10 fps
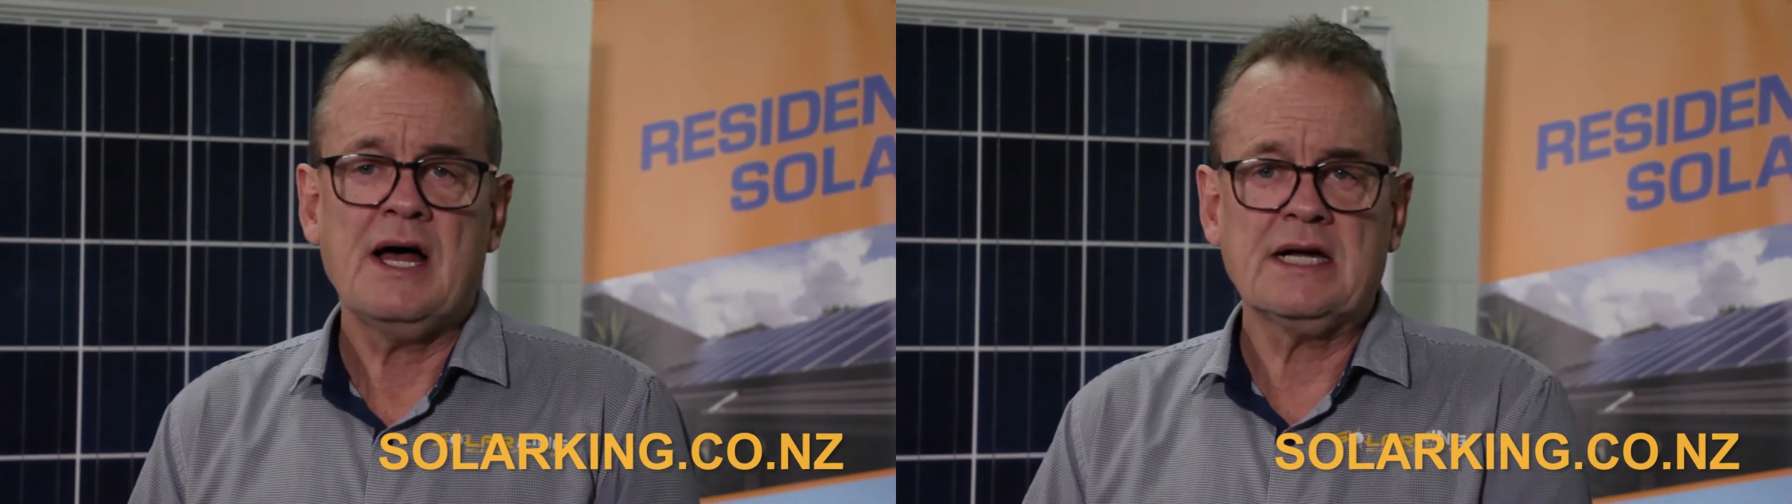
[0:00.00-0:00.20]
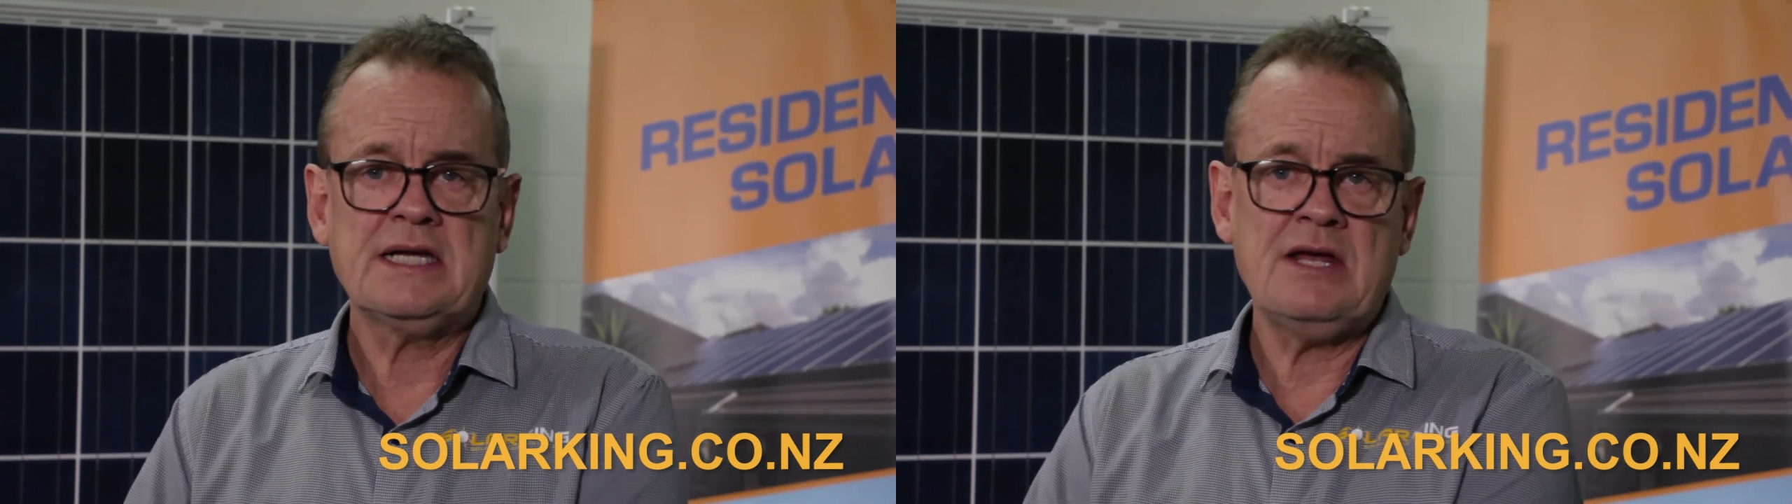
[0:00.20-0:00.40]

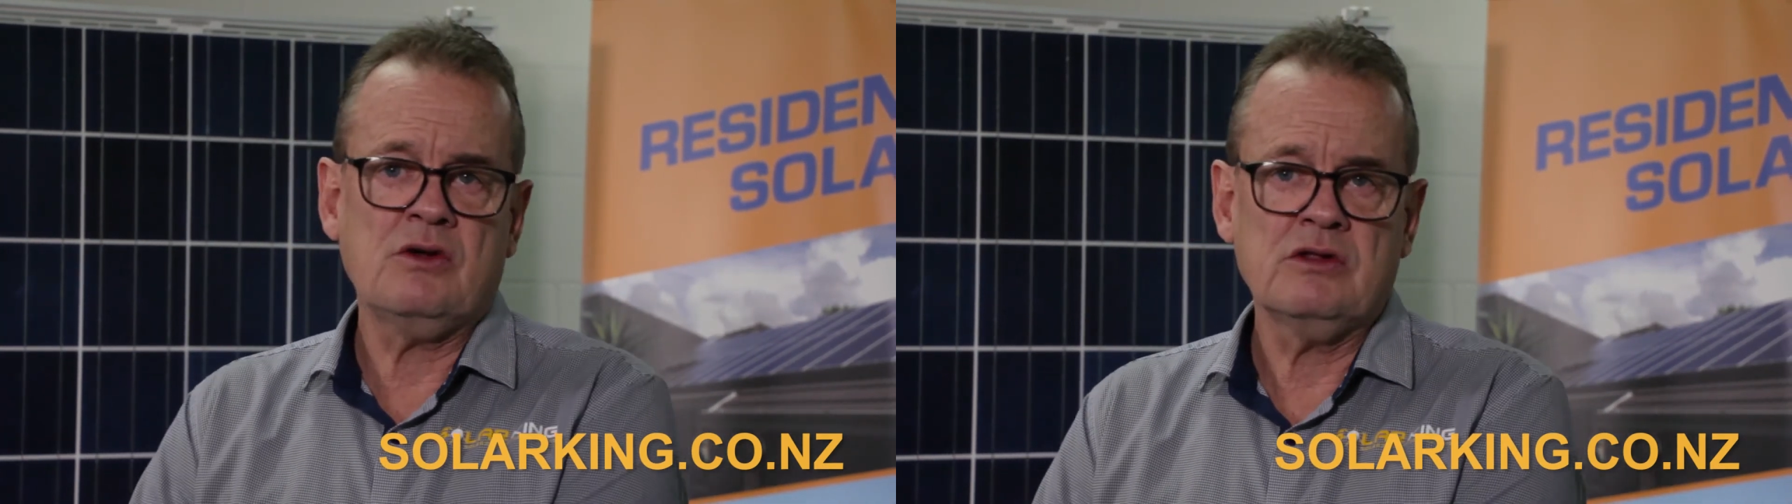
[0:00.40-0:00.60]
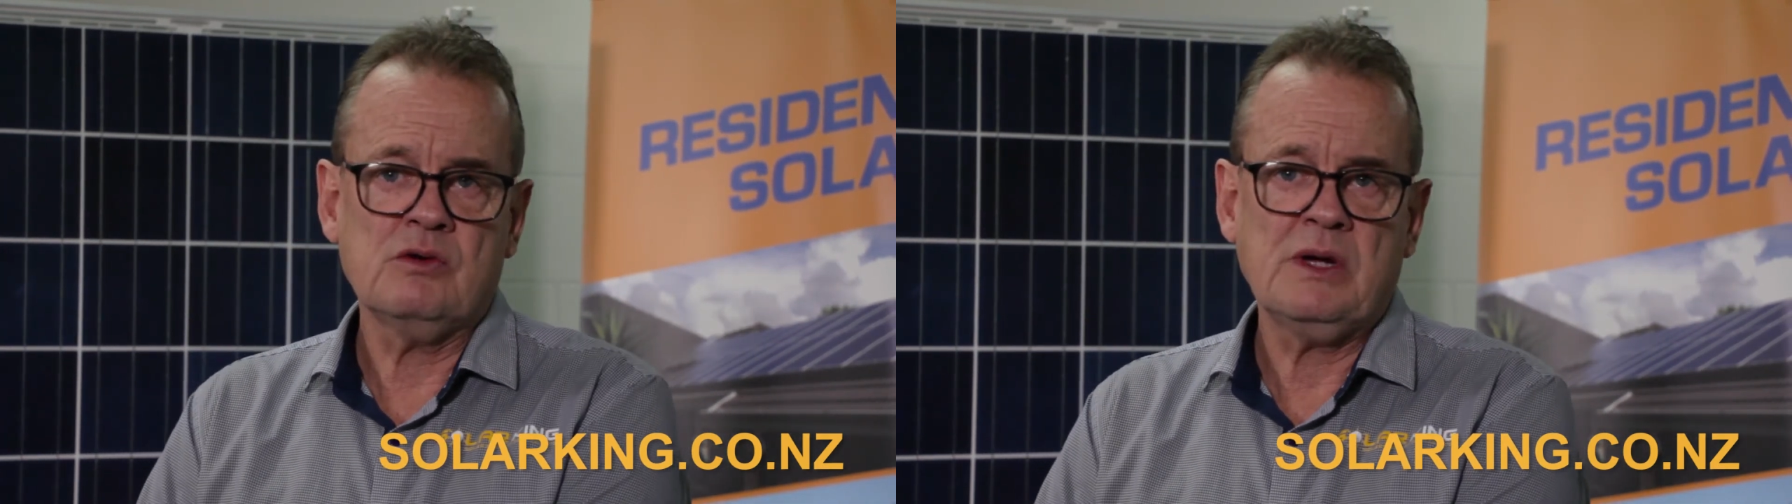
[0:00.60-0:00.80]
again,
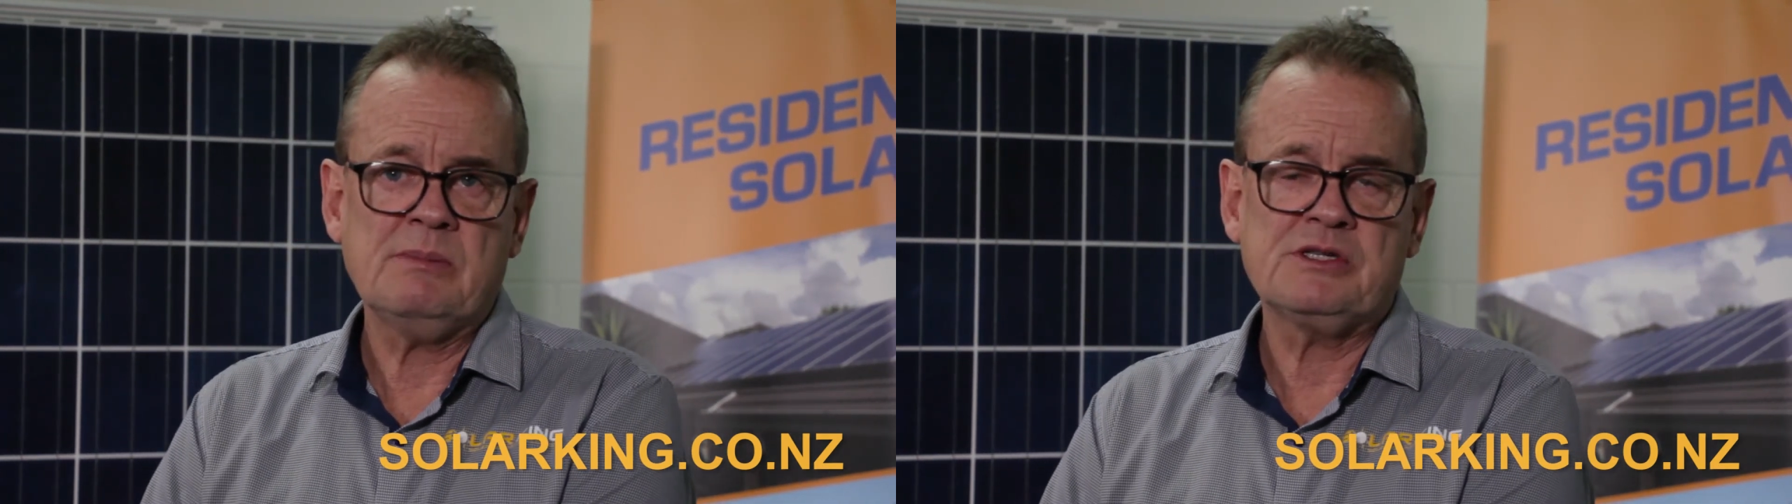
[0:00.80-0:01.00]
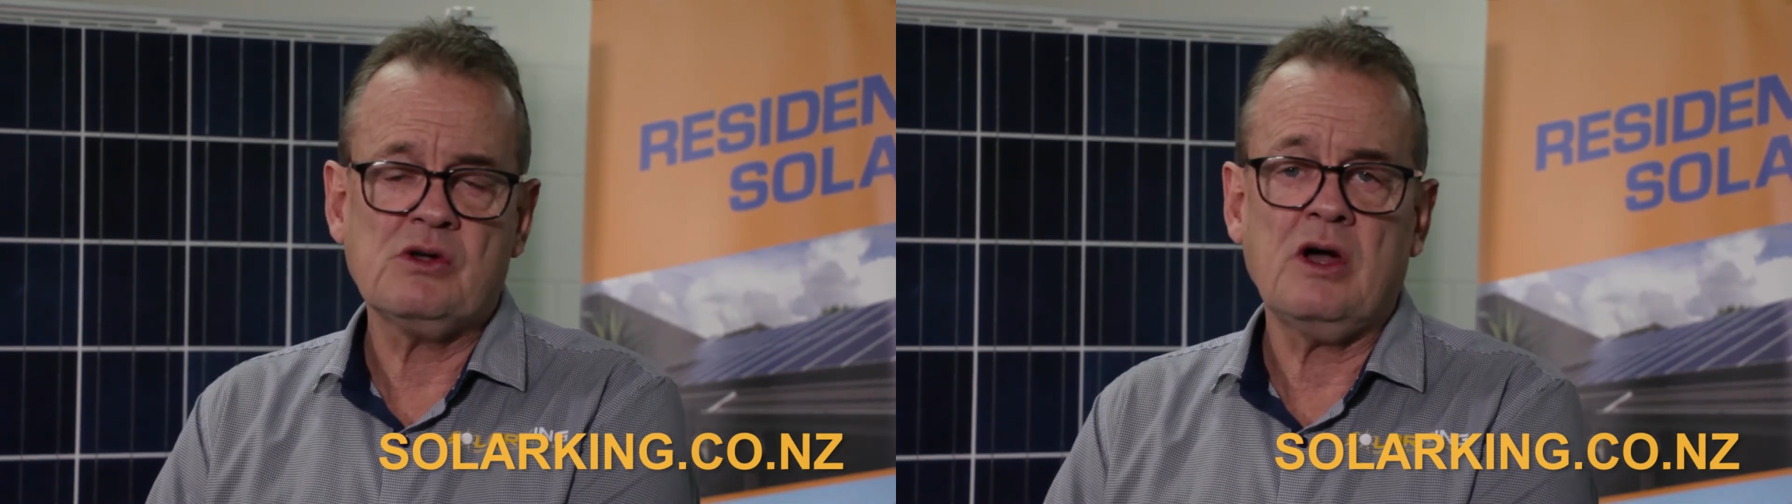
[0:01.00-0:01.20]
on the
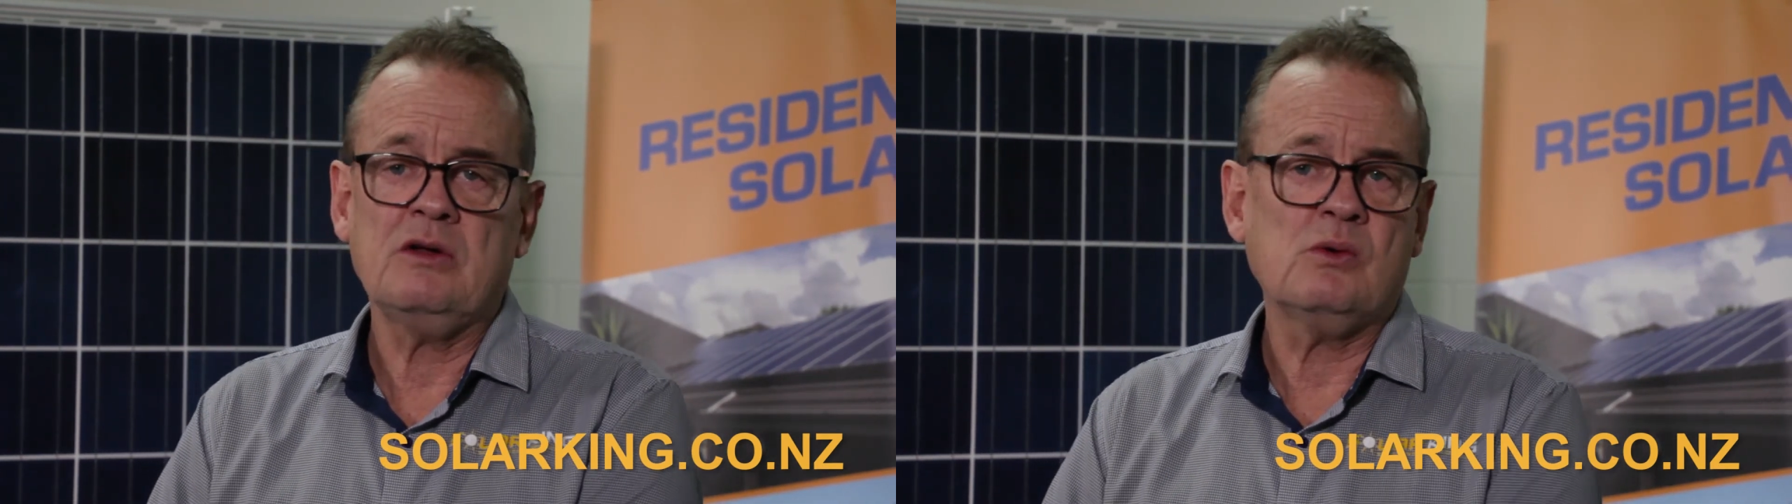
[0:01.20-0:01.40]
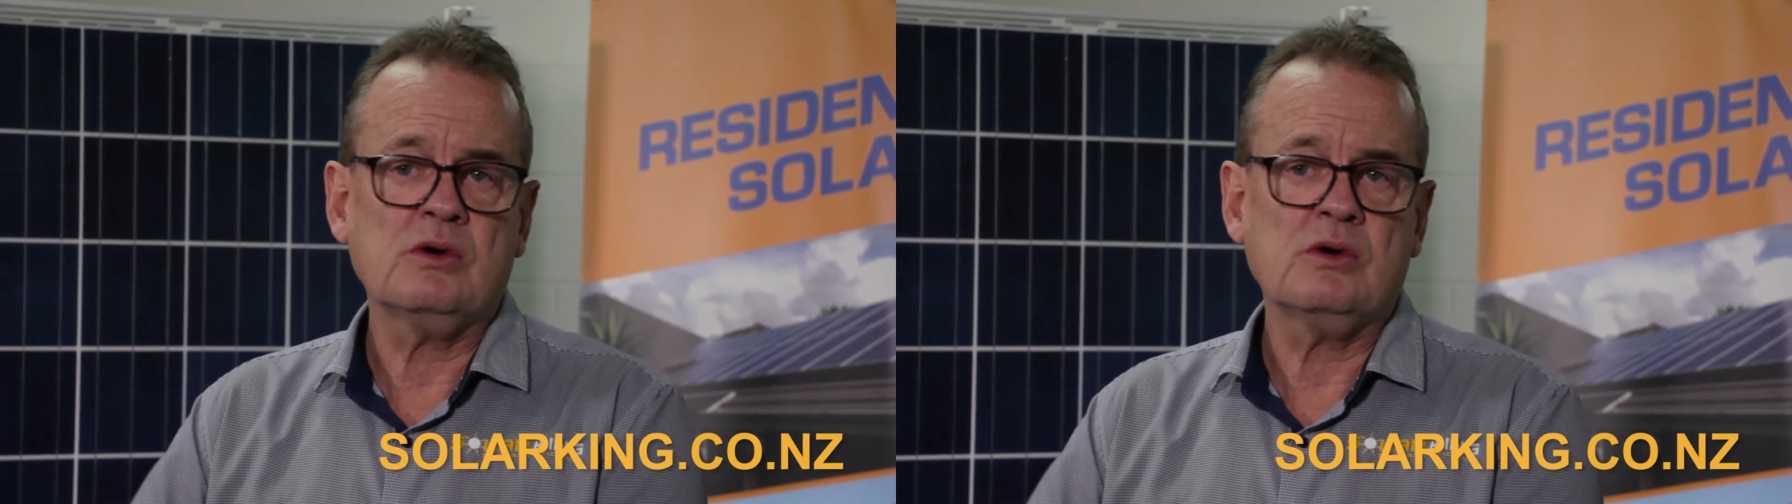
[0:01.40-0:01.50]
website,